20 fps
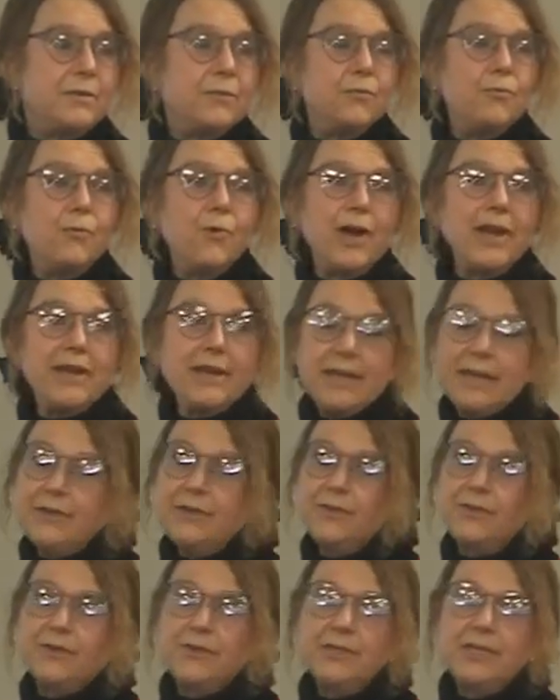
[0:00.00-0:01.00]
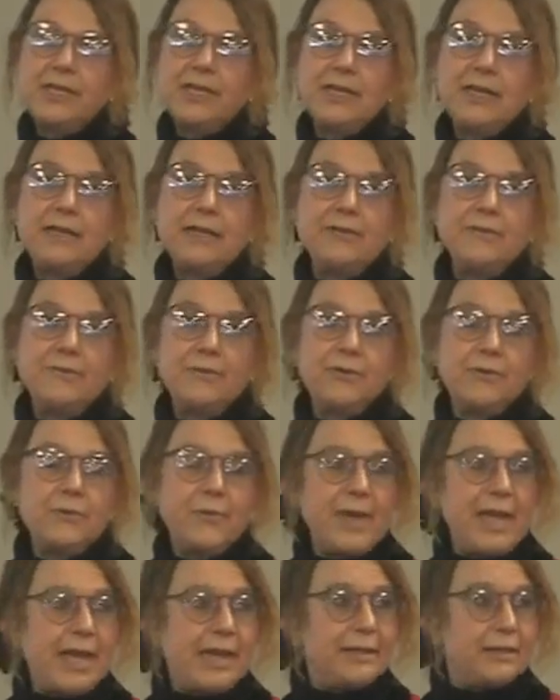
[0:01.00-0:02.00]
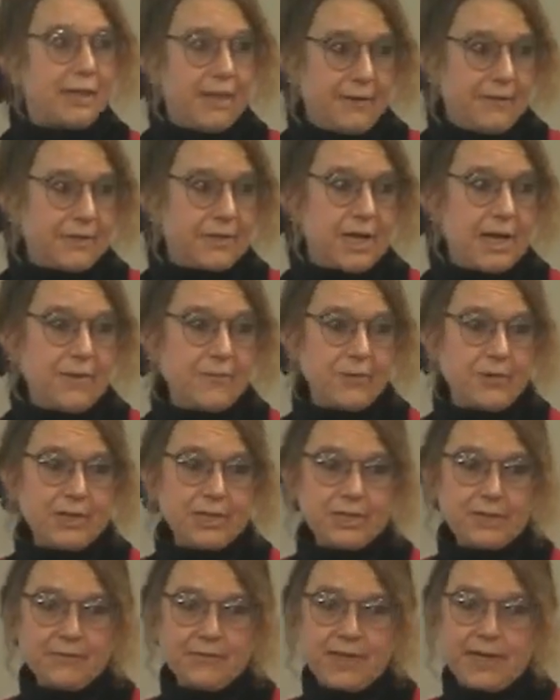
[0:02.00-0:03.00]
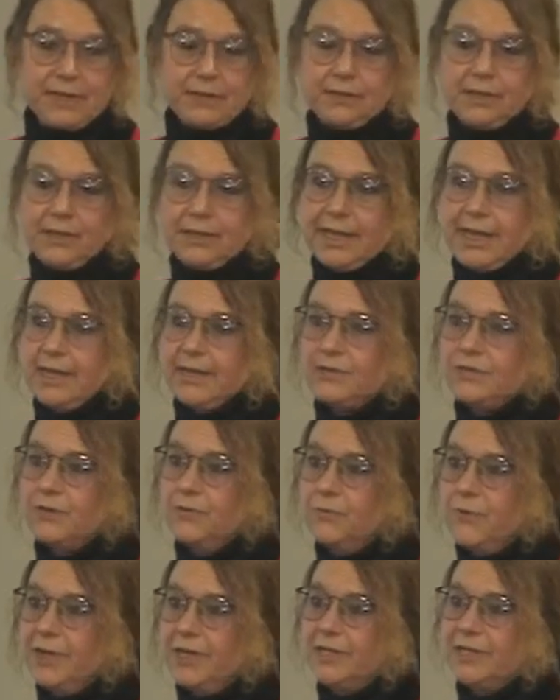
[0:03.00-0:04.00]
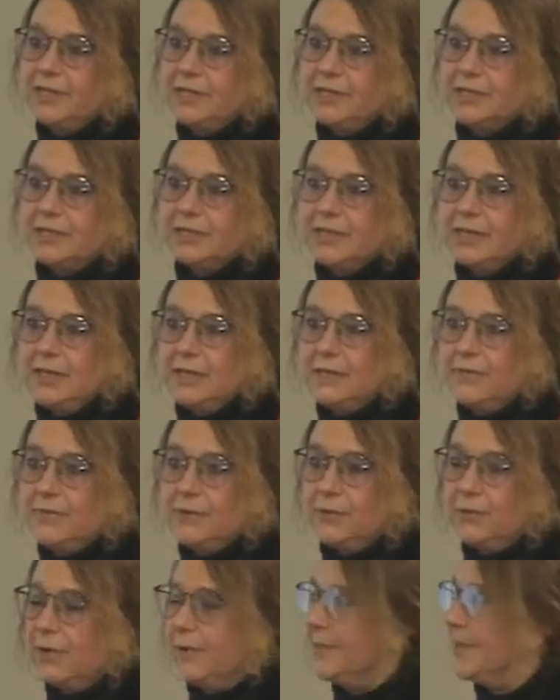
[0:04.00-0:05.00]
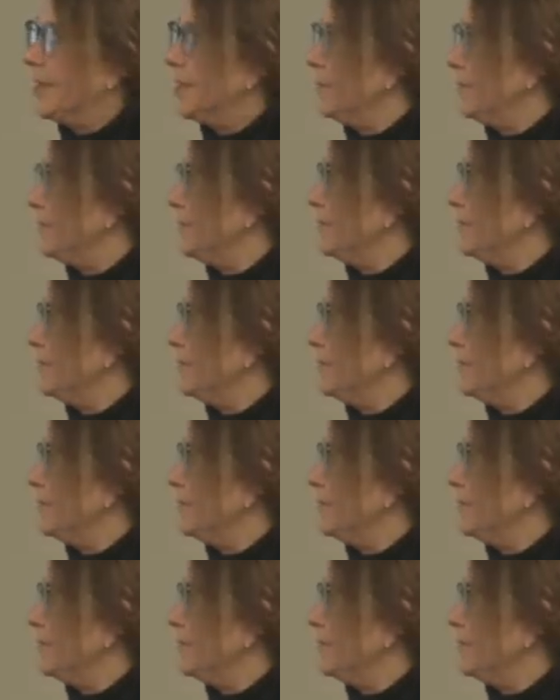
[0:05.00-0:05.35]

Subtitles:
1 in 13 if you're a man, lifetime risk of getting lung cancer, 1 in 16 for women.